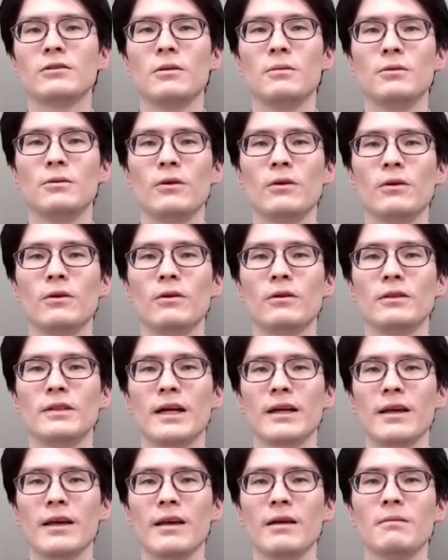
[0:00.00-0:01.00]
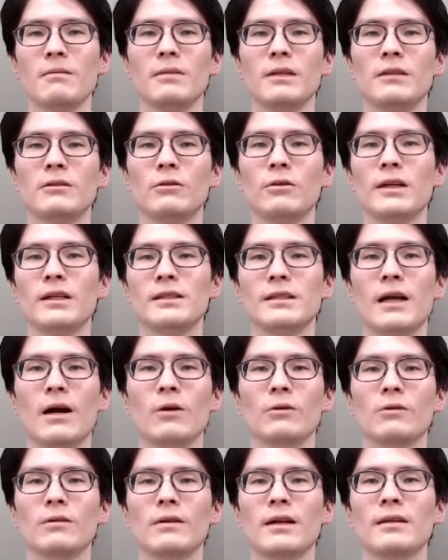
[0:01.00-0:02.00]
We found that only 1 block had
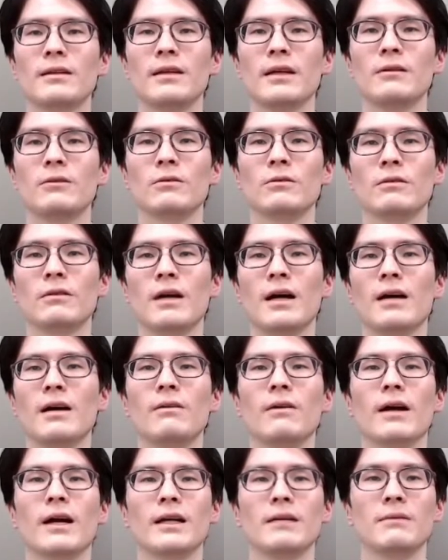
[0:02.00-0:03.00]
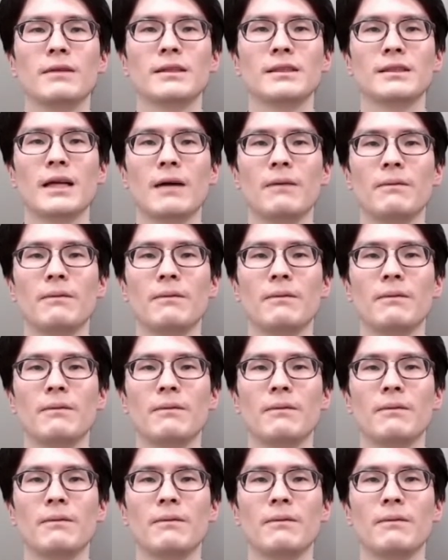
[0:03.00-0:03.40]
a different bit sequence.